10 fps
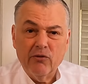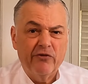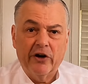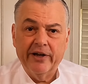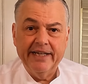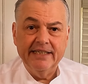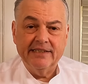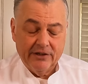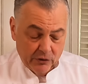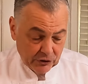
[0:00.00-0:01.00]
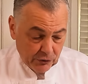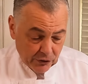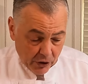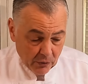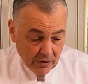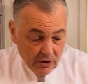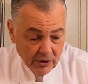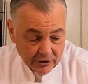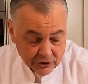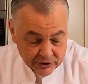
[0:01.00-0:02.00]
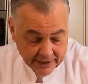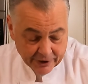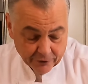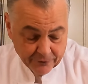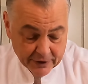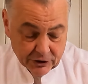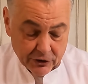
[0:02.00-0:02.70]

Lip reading: Very easy to do though. You just take your fish.